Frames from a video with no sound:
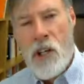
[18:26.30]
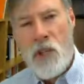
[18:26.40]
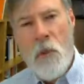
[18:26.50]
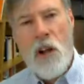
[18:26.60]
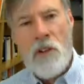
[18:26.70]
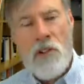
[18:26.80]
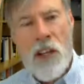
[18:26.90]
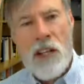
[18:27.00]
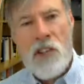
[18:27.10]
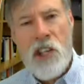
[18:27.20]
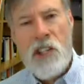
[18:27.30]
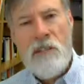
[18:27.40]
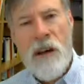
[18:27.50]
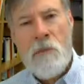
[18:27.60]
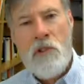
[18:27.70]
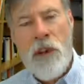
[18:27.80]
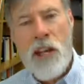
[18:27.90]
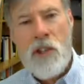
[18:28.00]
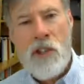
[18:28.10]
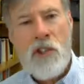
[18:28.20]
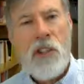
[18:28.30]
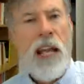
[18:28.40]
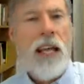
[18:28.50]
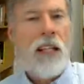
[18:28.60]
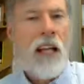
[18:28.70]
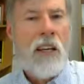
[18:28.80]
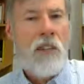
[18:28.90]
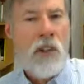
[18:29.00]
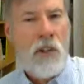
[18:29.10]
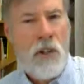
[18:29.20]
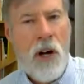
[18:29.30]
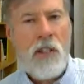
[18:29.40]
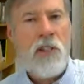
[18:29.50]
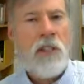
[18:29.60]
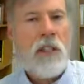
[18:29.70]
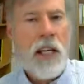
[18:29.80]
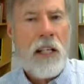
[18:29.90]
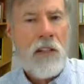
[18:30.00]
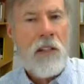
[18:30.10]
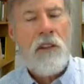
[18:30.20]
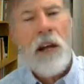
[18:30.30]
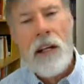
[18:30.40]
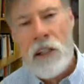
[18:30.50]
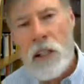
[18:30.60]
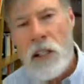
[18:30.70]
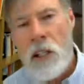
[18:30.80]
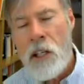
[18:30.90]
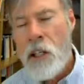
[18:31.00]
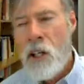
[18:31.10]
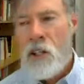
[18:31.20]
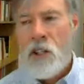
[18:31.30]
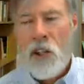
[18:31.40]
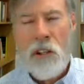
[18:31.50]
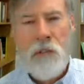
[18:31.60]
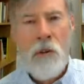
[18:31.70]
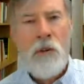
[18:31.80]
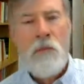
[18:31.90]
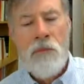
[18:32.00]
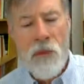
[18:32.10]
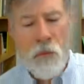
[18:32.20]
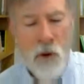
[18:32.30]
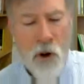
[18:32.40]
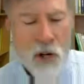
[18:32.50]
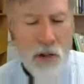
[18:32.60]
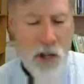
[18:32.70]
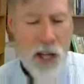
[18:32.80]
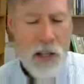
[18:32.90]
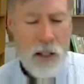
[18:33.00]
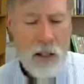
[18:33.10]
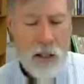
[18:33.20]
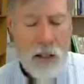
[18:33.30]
smaller scale sets of observations, analyze them across the data synthetically, to look for broader scale